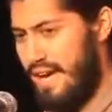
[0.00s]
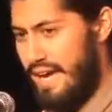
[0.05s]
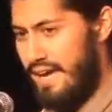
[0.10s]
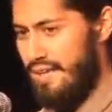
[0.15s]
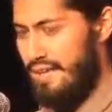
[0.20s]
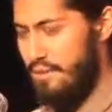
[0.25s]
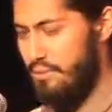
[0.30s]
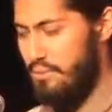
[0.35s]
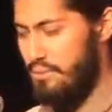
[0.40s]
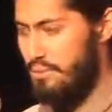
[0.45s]

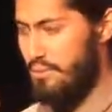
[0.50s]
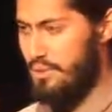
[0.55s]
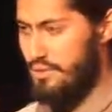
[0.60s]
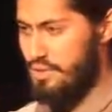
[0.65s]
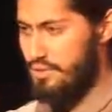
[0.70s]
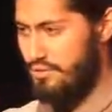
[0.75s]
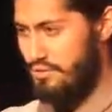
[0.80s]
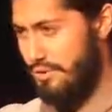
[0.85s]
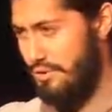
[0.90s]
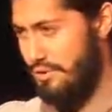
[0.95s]
and then we
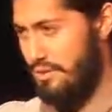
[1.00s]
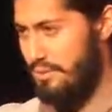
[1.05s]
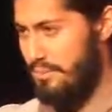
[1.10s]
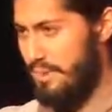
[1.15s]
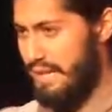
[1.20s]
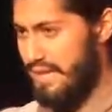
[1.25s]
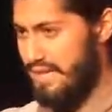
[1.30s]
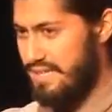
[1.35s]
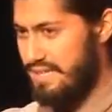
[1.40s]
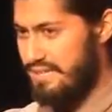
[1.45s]
push further
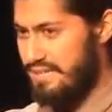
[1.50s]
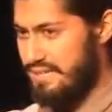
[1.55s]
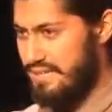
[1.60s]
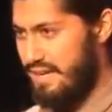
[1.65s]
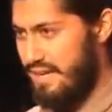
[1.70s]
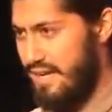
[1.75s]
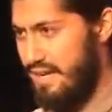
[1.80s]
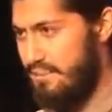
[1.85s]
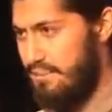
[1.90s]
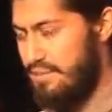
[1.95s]
back in
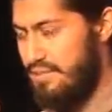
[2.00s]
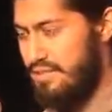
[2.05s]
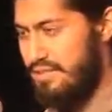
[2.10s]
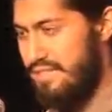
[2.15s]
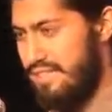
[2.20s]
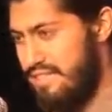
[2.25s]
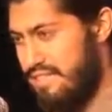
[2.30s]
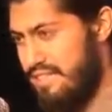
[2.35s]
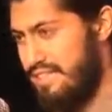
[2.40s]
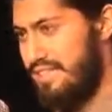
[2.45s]
time to
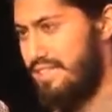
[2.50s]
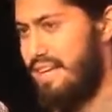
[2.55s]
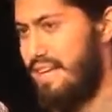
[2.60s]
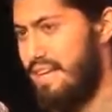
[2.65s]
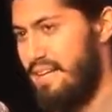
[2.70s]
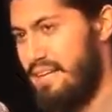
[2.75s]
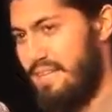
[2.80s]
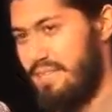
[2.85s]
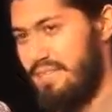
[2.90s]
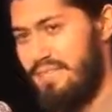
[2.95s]
distant
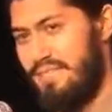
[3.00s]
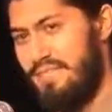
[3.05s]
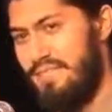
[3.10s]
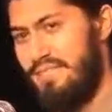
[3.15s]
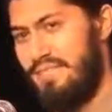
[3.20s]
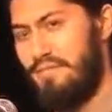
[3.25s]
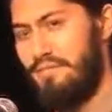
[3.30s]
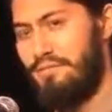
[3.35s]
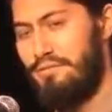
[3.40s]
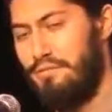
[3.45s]

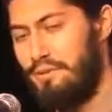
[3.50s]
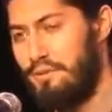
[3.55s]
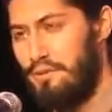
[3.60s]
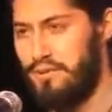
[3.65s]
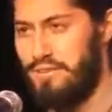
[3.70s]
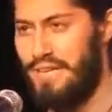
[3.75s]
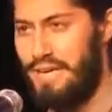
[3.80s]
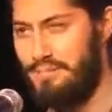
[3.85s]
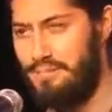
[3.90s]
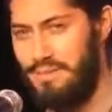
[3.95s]
galaxies and
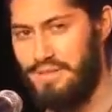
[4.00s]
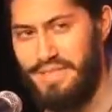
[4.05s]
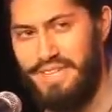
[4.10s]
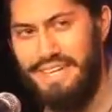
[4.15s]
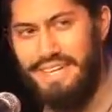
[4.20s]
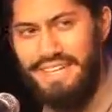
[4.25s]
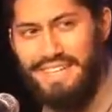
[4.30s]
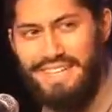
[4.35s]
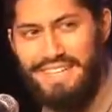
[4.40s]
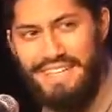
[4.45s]
fertile
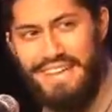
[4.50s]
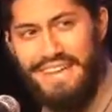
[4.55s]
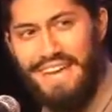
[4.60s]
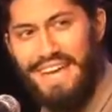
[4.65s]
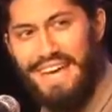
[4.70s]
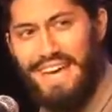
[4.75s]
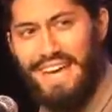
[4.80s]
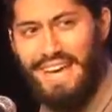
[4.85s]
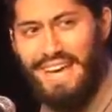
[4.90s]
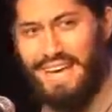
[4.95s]
nebulae
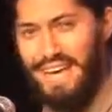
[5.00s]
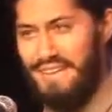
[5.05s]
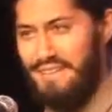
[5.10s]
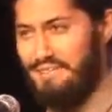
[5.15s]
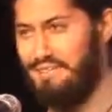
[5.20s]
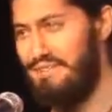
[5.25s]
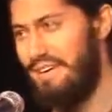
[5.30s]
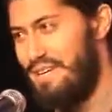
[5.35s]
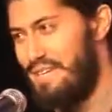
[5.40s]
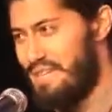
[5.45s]

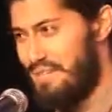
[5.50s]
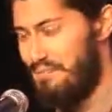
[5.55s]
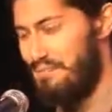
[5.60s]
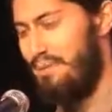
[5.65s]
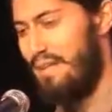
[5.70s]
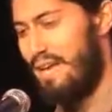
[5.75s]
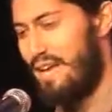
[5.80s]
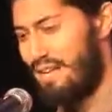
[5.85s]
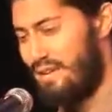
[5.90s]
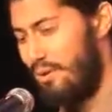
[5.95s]
and vacant
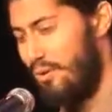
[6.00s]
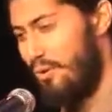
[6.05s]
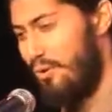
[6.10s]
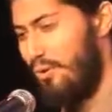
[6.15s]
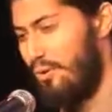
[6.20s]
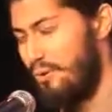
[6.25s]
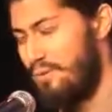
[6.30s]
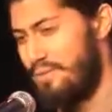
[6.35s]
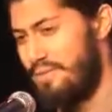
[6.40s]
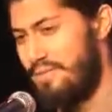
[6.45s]
black
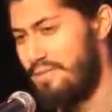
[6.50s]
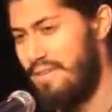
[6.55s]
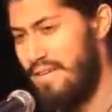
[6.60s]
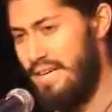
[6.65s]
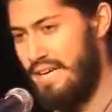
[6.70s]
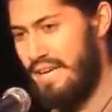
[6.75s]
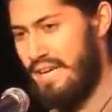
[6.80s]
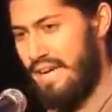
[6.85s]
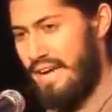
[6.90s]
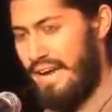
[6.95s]
holes.
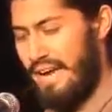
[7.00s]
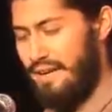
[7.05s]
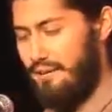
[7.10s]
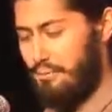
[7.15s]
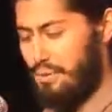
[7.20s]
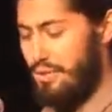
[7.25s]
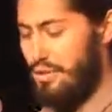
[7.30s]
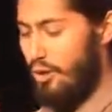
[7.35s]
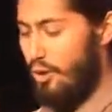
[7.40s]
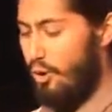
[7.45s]
And
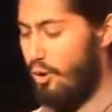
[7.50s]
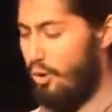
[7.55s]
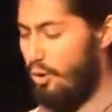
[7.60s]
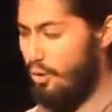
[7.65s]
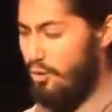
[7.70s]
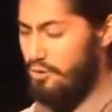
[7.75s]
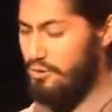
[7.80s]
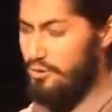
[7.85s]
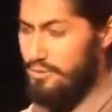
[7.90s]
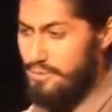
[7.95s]
we go
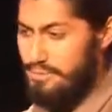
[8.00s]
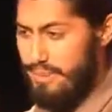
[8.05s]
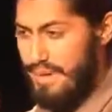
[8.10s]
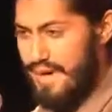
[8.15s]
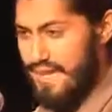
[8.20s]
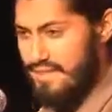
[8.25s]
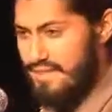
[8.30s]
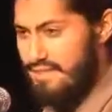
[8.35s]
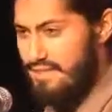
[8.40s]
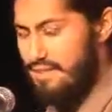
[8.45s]
all the way
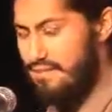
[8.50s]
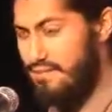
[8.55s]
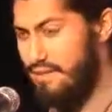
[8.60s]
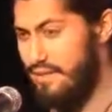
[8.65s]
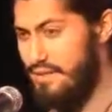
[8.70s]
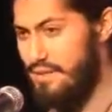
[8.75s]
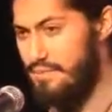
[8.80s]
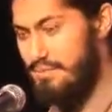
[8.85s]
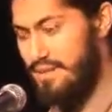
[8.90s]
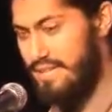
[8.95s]
back to the
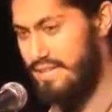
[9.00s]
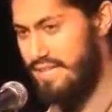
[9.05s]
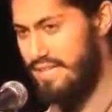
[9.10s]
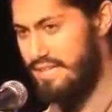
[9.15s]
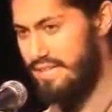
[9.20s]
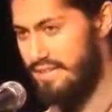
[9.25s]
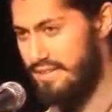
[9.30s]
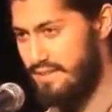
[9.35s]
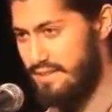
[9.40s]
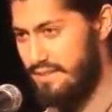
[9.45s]
very
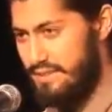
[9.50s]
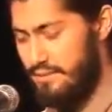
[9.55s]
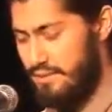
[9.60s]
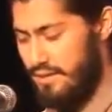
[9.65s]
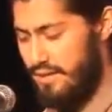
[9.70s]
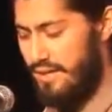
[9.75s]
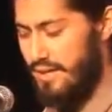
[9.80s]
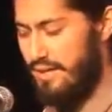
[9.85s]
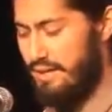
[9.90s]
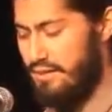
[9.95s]
beginning,
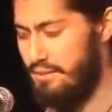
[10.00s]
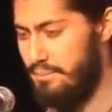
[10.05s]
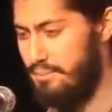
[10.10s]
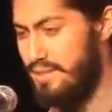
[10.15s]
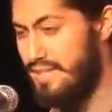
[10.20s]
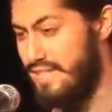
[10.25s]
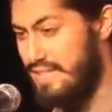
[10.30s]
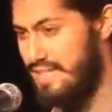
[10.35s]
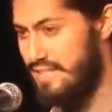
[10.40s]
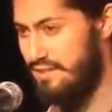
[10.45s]
uh, the
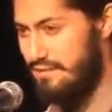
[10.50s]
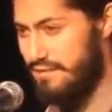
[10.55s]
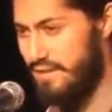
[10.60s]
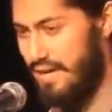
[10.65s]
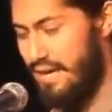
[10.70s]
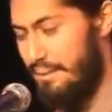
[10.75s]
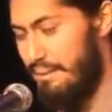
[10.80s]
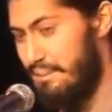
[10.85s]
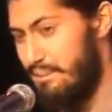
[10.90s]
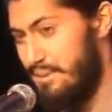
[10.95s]
beginning of
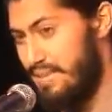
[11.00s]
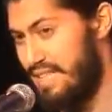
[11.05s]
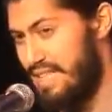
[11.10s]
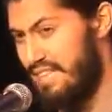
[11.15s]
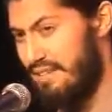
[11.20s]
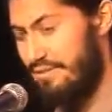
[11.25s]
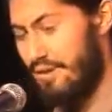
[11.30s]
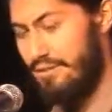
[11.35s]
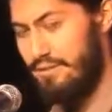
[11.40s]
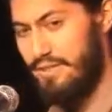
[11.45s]
time, the
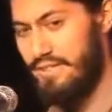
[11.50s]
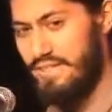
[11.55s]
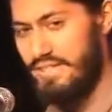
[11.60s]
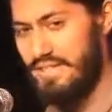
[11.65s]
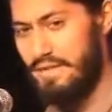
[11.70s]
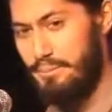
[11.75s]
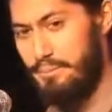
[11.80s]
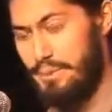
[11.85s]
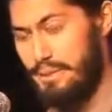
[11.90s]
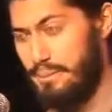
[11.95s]
beginning of
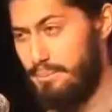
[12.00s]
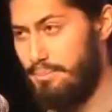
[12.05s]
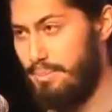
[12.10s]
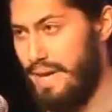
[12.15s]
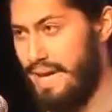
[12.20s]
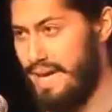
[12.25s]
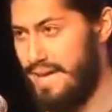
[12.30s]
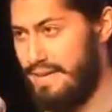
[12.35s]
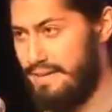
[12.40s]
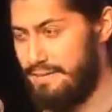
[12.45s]
everything, the Big
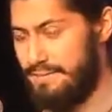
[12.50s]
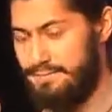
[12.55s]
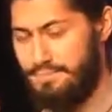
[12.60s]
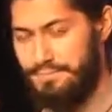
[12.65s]
Bang.